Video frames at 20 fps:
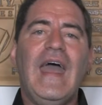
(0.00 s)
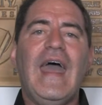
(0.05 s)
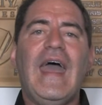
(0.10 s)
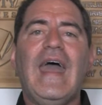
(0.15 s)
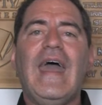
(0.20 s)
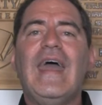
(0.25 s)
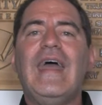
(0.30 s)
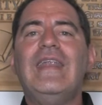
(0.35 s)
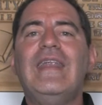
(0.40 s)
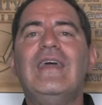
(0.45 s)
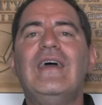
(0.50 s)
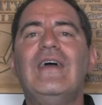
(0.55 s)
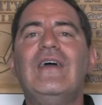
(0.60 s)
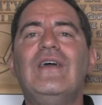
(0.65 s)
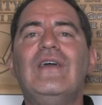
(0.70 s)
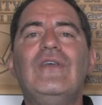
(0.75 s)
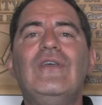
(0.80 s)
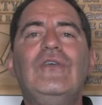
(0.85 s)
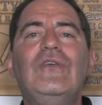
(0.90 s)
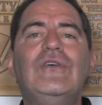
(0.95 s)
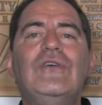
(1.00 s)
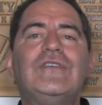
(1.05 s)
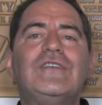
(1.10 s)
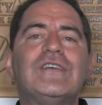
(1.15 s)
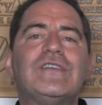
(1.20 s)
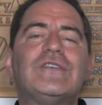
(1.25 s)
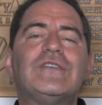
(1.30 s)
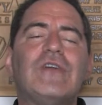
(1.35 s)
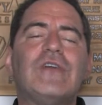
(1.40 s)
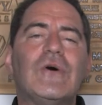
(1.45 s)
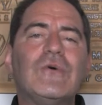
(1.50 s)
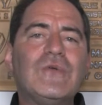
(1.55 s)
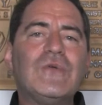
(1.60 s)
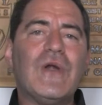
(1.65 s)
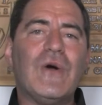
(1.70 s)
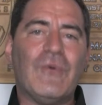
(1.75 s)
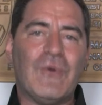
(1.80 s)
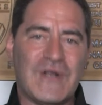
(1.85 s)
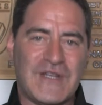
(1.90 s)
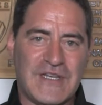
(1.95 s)
and you just
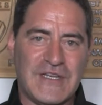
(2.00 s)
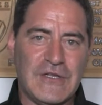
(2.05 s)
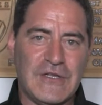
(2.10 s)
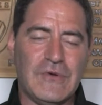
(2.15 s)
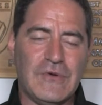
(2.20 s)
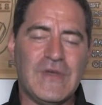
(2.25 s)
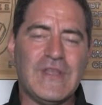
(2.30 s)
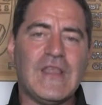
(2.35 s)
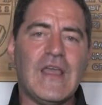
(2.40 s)
don't know what to do.